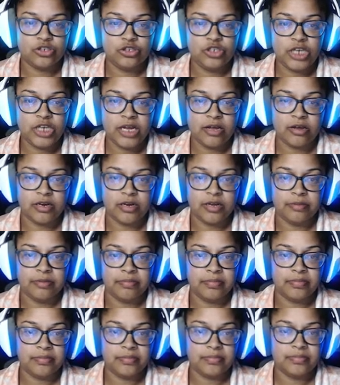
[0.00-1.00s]
Check on him.
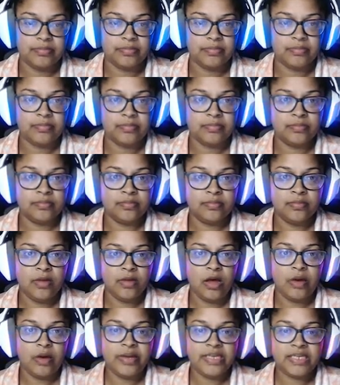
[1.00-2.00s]

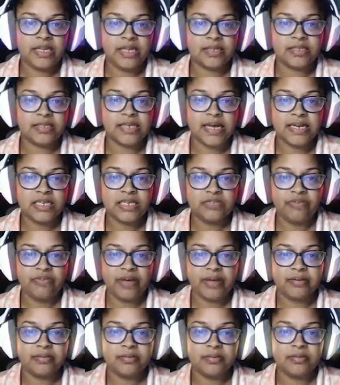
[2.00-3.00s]
Oh, he's not sad. He's
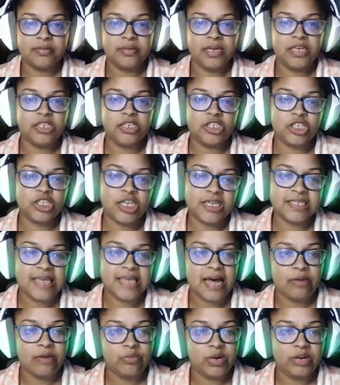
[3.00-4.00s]
fine. He just looked
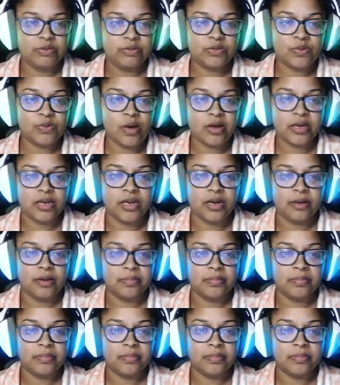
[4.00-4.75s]
sad when he was walking up.